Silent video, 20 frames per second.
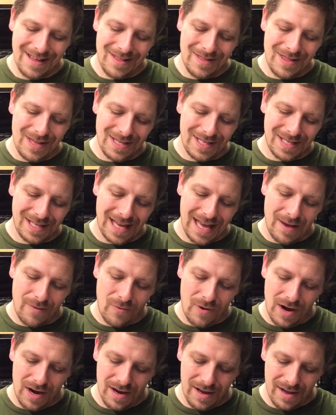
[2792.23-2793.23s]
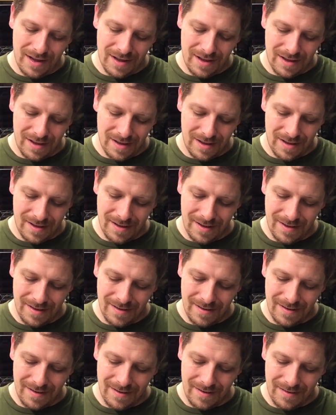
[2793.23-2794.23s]
This game.
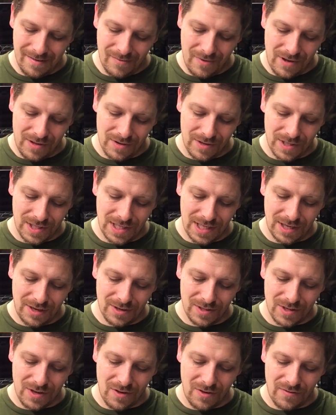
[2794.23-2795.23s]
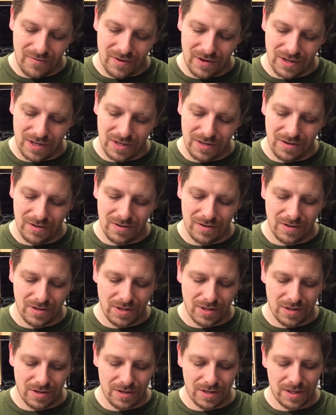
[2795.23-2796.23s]
Well, there's stickers all over it, too.
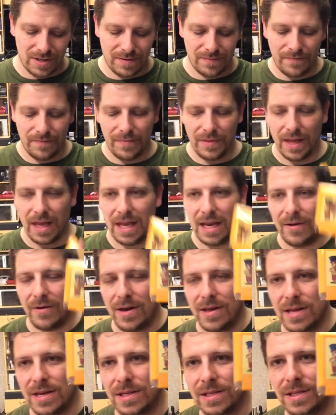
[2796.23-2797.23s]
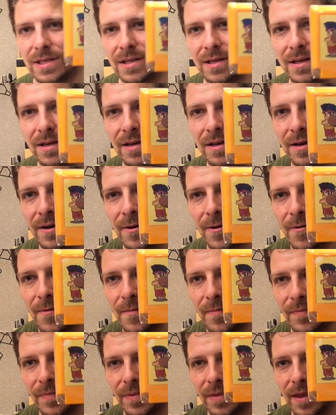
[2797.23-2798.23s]
Jerks. Anyway, this.
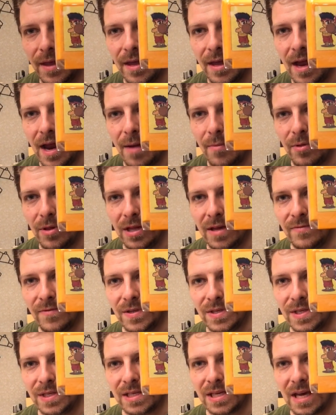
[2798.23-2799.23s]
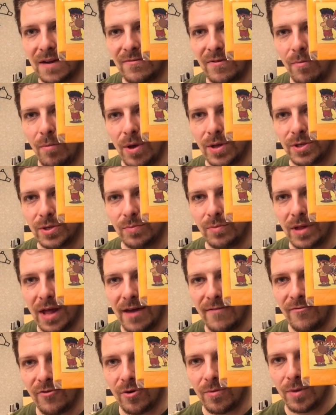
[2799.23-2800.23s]
I believe this is kind of a puzzle
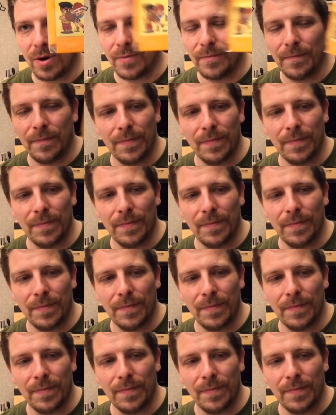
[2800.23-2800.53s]
platformer.